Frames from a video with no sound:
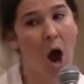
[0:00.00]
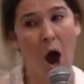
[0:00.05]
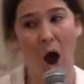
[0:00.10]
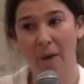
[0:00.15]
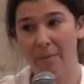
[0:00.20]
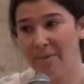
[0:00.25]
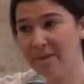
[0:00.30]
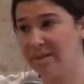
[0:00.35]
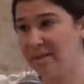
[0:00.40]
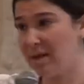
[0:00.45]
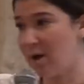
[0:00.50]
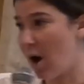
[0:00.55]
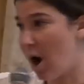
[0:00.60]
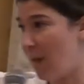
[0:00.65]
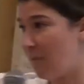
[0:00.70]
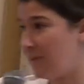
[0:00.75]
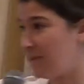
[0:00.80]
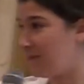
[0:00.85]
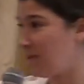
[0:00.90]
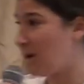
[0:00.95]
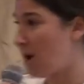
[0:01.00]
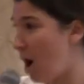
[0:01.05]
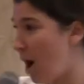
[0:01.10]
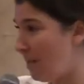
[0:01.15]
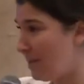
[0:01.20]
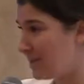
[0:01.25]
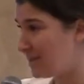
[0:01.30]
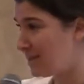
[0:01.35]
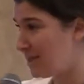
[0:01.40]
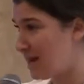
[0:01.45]
Opposite, opposite,
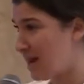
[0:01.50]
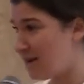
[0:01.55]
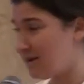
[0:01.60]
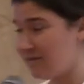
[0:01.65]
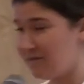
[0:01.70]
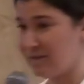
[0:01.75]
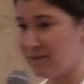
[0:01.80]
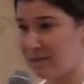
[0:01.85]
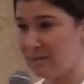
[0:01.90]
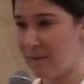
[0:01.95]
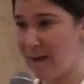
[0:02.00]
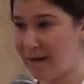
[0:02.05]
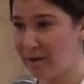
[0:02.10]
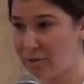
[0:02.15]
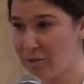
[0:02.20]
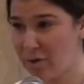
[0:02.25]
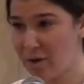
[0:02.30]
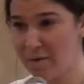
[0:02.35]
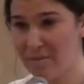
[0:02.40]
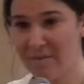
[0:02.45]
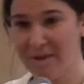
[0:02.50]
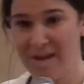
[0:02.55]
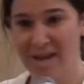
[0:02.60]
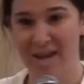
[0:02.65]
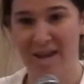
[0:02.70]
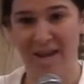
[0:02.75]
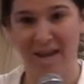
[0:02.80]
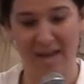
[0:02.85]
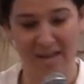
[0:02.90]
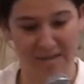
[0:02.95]
opposite end of the spectrum
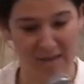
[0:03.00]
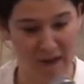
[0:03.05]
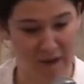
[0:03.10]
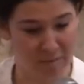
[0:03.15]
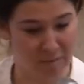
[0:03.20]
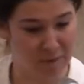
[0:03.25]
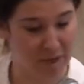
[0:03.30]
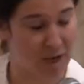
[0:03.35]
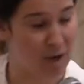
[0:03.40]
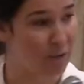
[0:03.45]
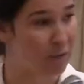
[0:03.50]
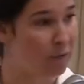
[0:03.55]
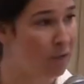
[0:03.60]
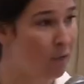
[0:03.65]
is I'm being